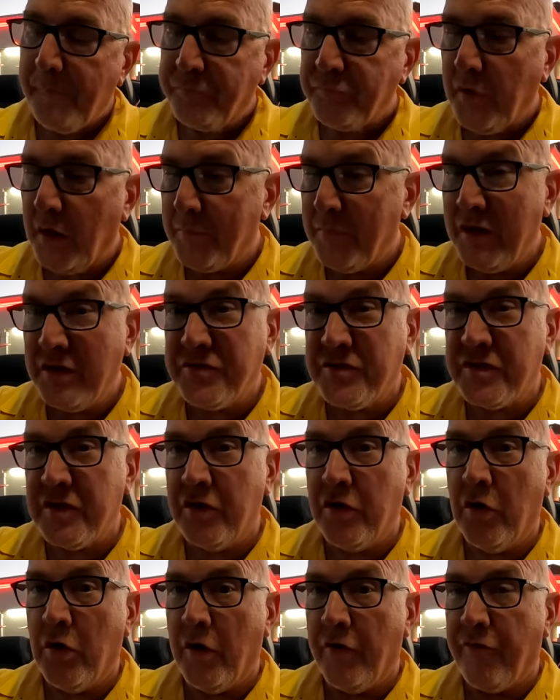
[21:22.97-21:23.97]
But i would be interested
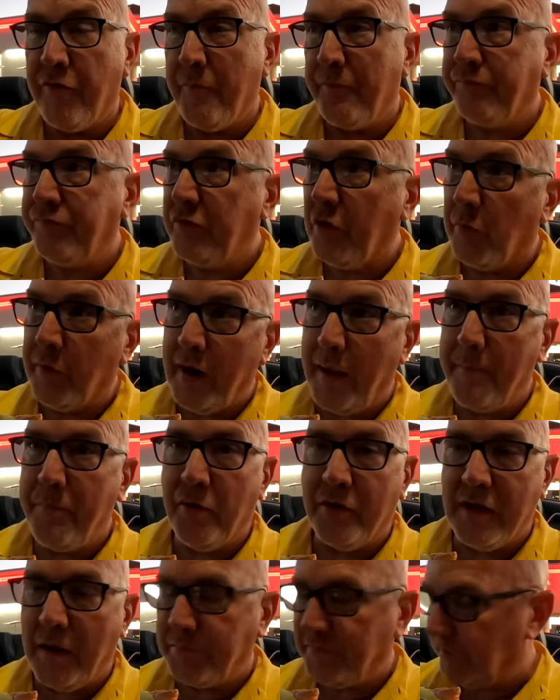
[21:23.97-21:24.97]
to know if when I
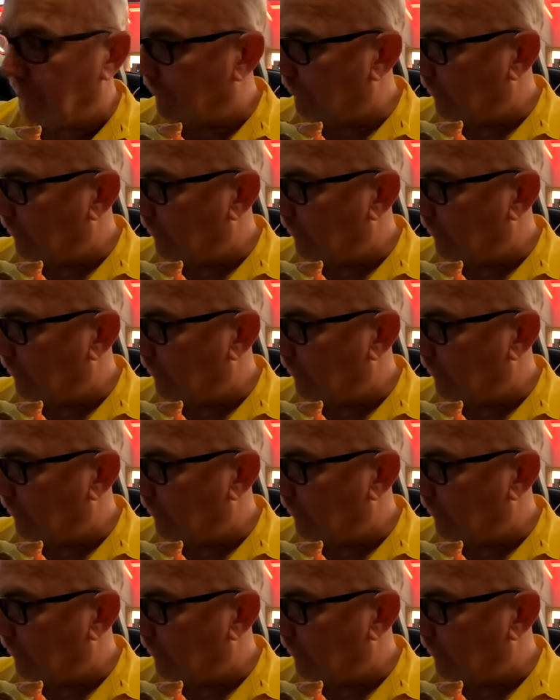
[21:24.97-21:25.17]
pulled up to the